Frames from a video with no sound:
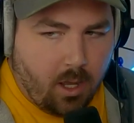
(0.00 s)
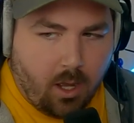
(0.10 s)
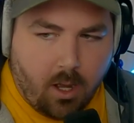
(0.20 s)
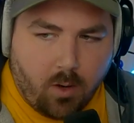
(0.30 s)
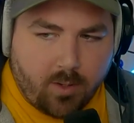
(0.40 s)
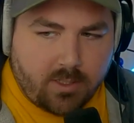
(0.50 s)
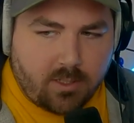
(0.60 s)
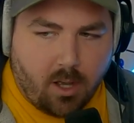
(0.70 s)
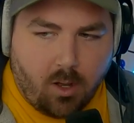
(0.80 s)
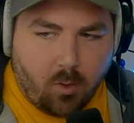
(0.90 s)
Oh, it's
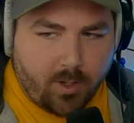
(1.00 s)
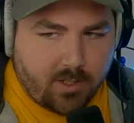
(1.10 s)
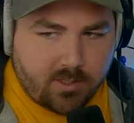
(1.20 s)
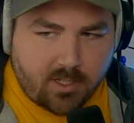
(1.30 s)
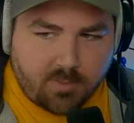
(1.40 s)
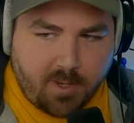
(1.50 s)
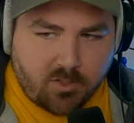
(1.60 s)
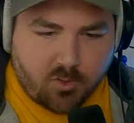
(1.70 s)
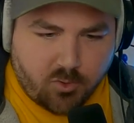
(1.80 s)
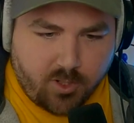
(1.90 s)
always a special
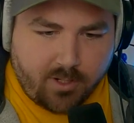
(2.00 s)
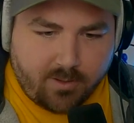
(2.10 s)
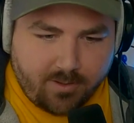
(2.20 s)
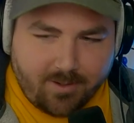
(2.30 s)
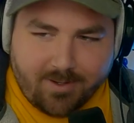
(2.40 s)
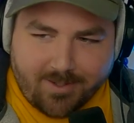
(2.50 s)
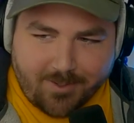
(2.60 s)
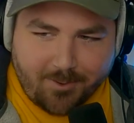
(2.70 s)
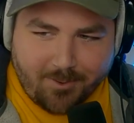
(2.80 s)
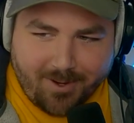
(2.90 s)
treat yeah.
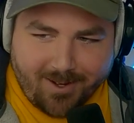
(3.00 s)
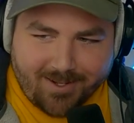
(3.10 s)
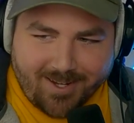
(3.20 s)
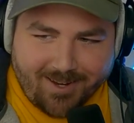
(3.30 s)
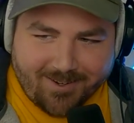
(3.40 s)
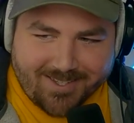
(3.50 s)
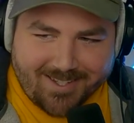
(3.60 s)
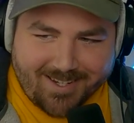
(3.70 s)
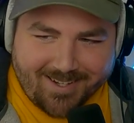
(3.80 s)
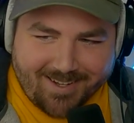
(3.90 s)
to uh, hear and
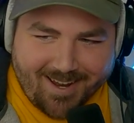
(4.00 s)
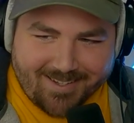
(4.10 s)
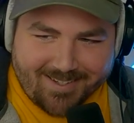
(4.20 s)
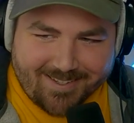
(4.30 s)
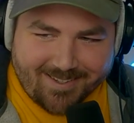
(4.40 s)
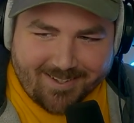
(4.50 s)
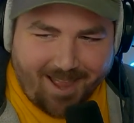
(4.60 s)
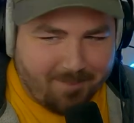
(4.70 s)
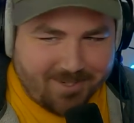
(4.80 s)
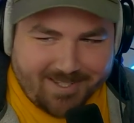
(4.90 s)
see Nancy. So I'm
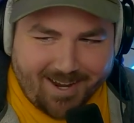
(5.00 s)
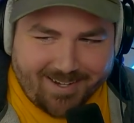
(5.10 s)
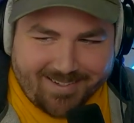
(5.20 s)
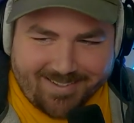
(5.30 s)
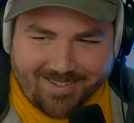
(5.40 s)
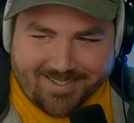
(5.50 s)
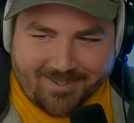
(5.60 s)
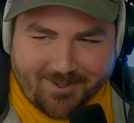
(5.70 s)
excited. Let's do it.